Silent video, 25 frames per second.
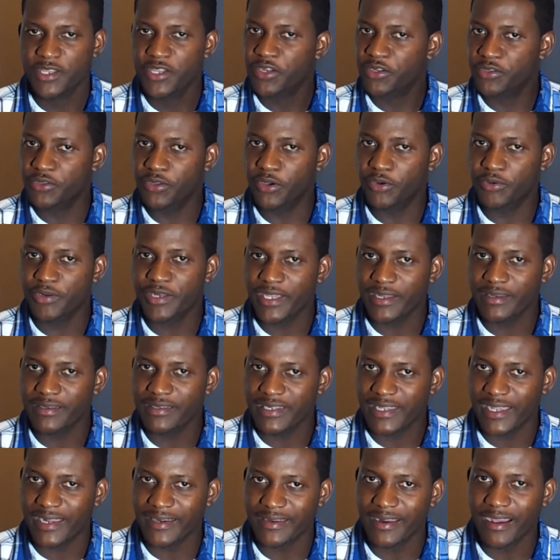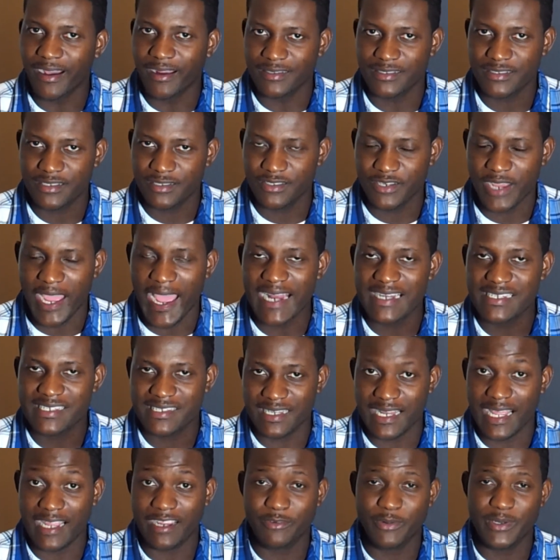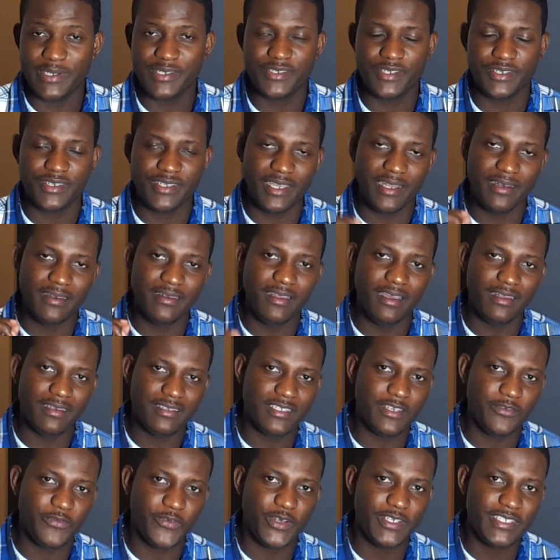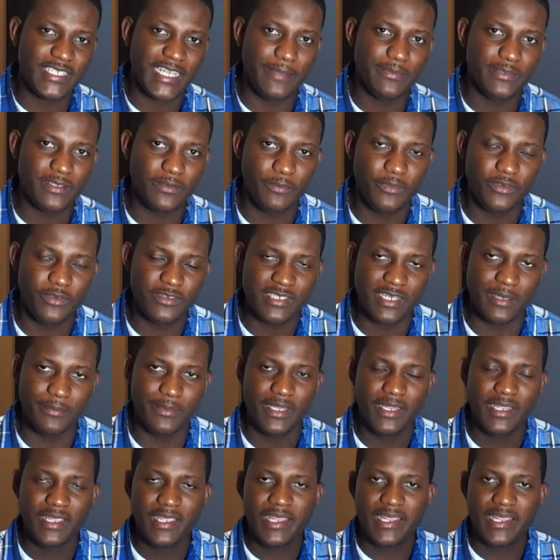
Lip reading: No, they are not. To answer that question, they are not different types of Muslims.